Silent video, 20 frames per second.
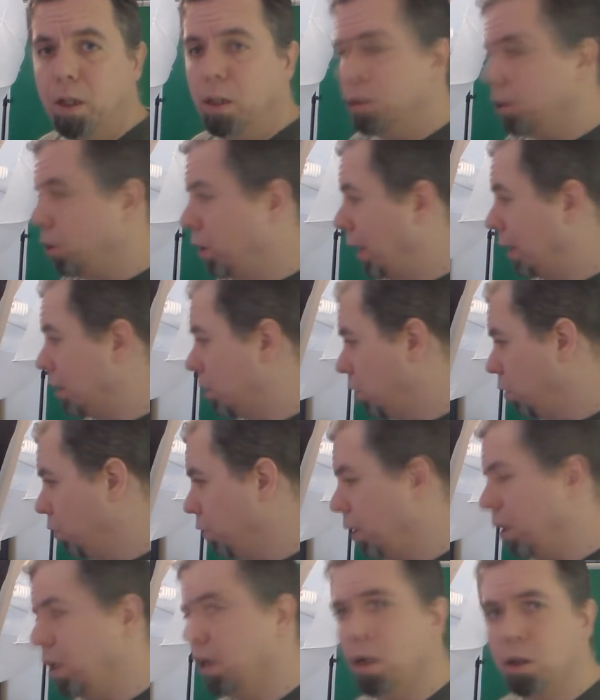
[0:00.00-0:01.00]
So that's
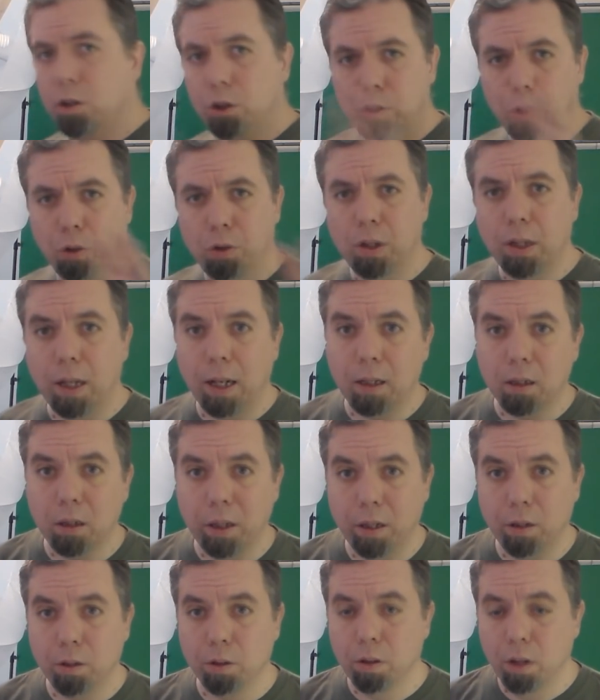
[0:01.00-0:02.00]
over here, I'll show you that
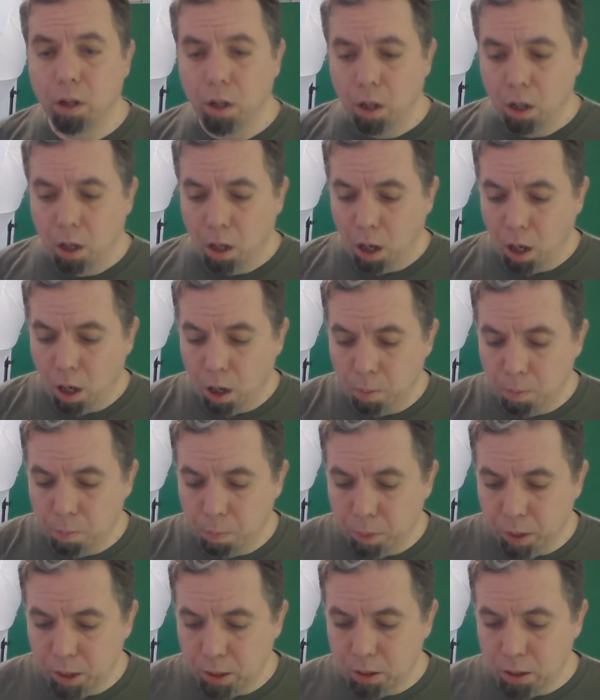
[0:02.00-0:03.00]
later.
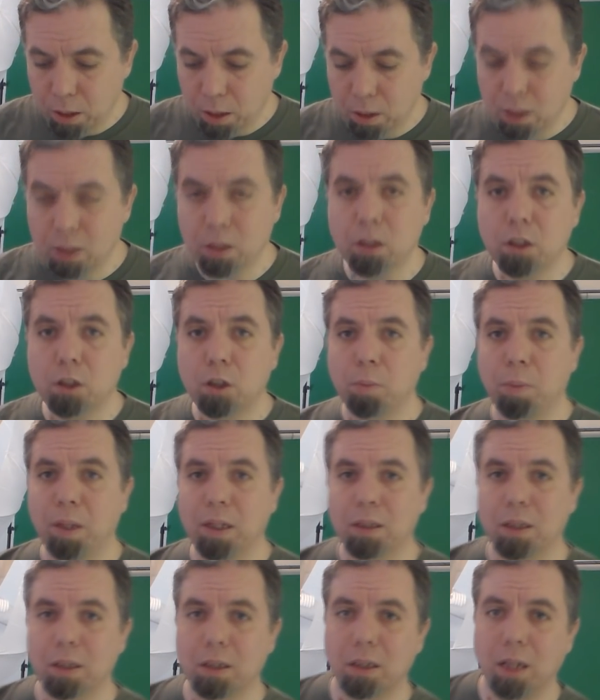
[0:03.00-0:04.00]
This is the
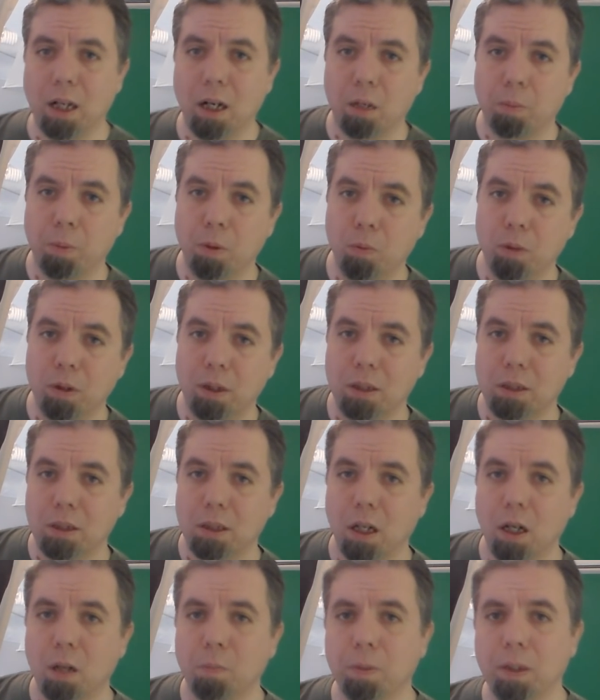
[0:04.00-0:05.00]
basic setup, and with it
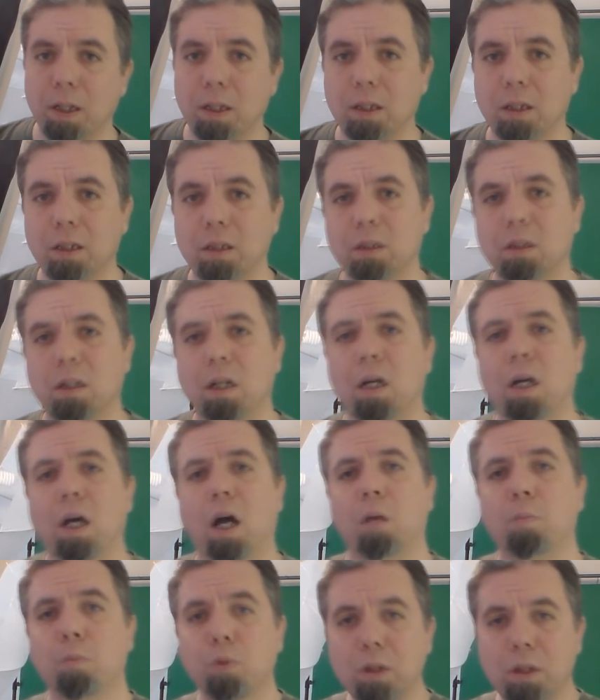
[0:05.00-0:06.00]
set up like this,
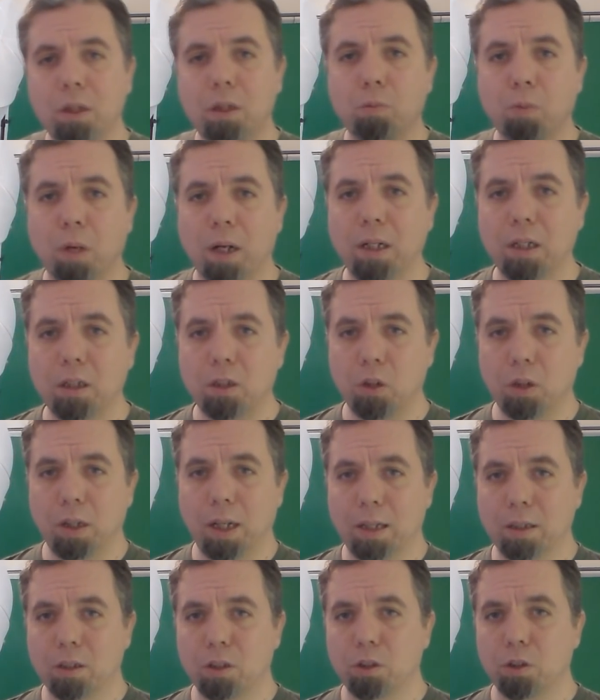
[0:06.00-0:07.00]
I'm really ready to
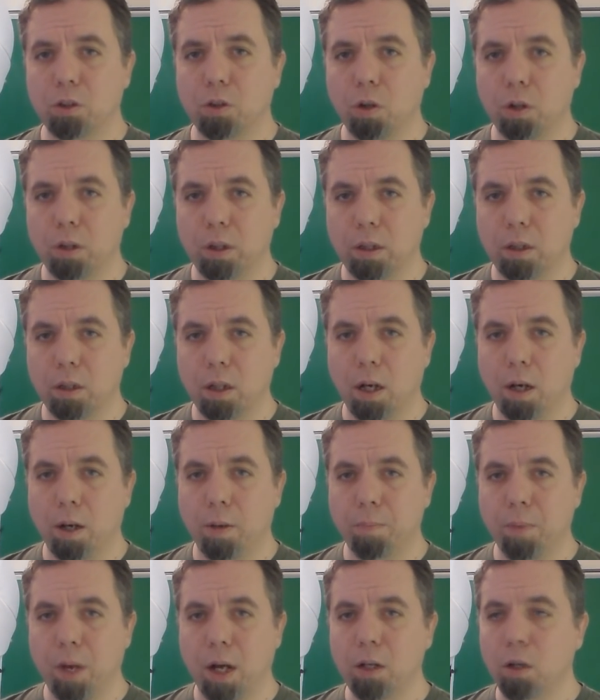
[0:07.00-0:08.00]
get started.
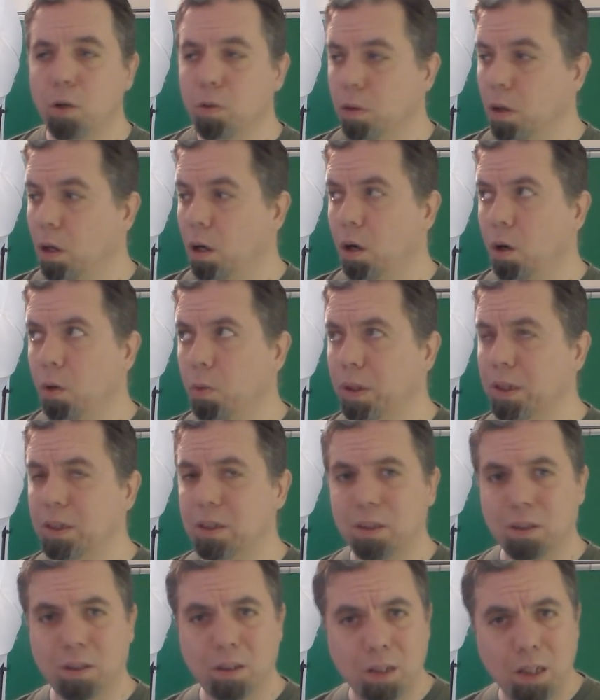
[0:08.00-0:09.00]
I don't
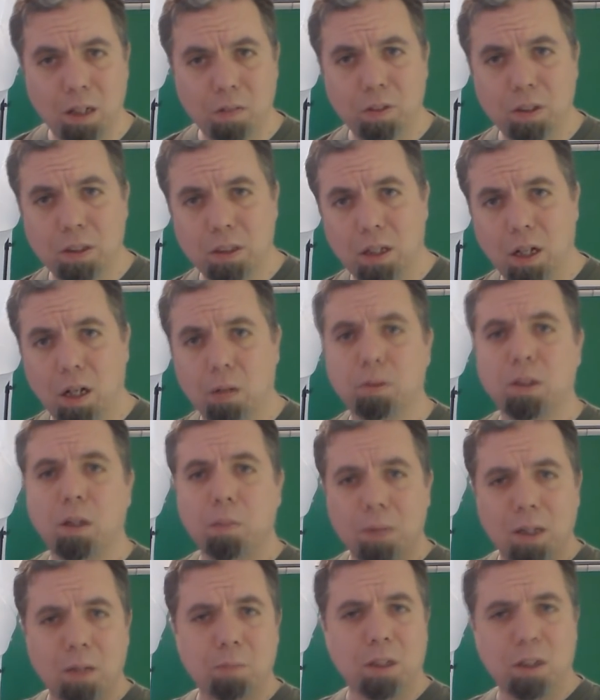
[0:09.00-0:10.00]
always leave it set up.
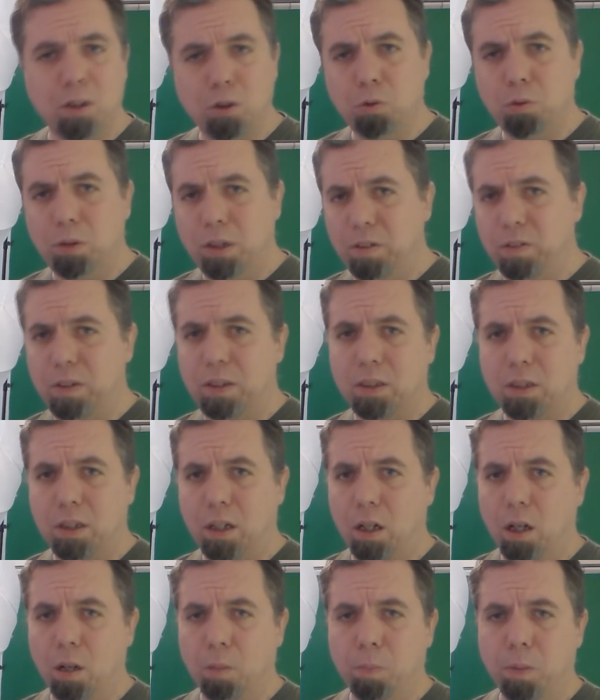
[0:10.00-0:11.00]
Sometimes I do leave it
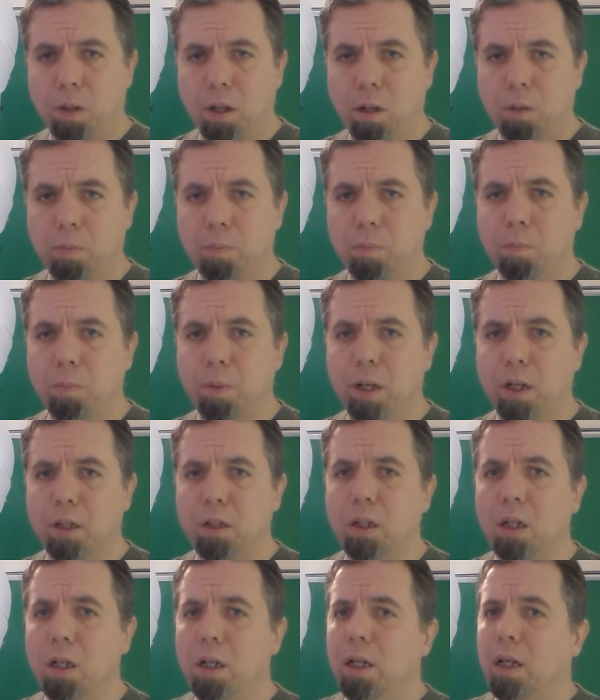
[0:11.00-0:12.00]
set up,
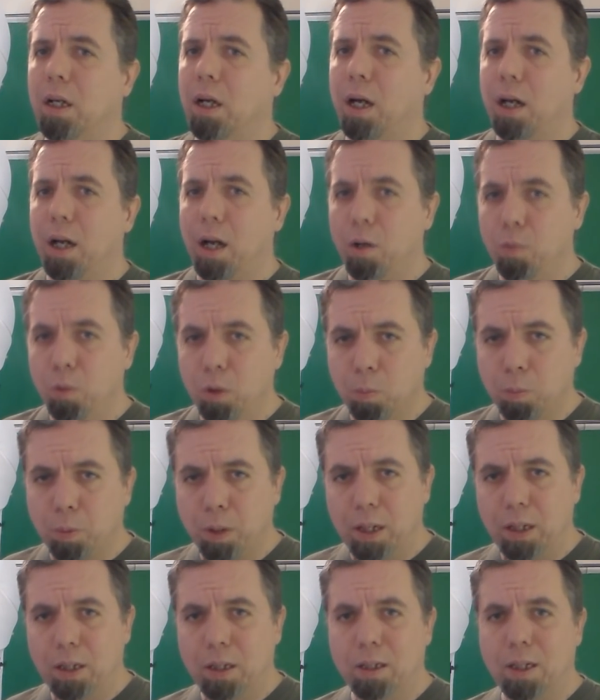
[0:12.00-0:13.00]
but I will
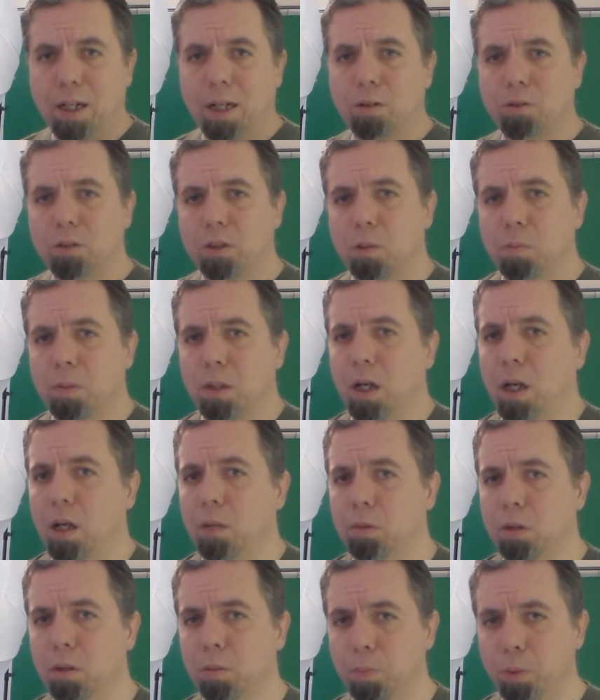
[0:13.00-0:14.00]
break it down
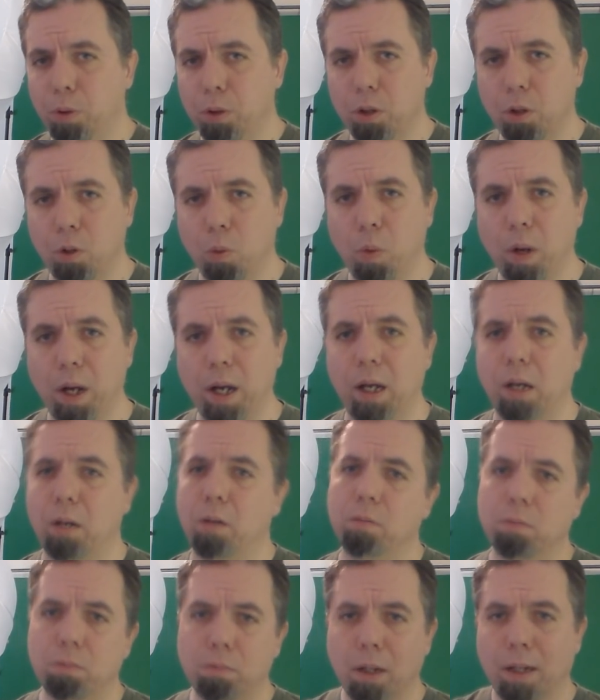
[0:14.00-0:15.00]
sometimes and put it
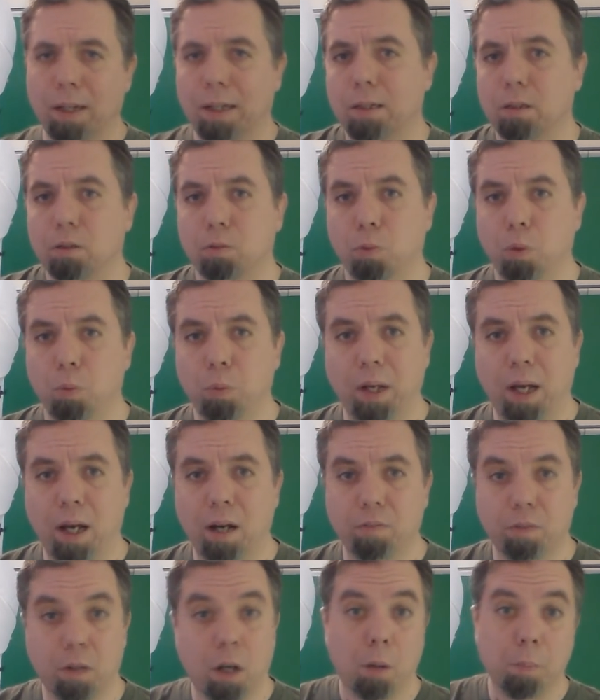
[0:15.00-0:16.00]
away, I guess, when we
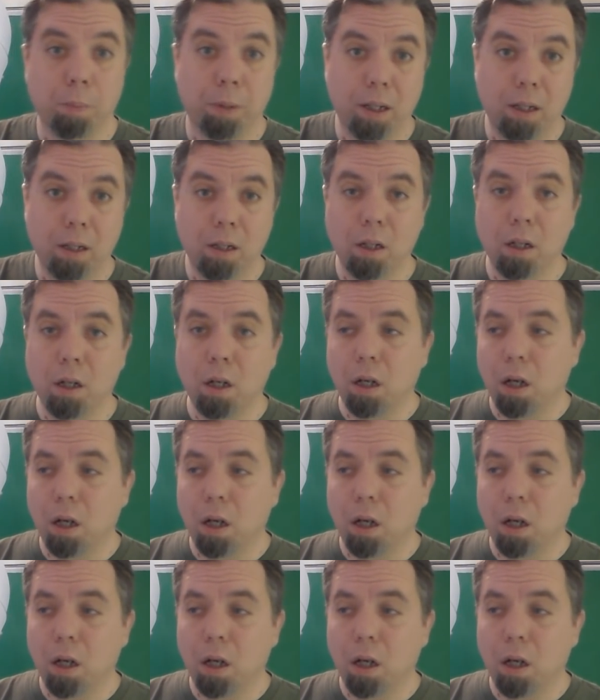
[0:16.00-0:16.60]
have company.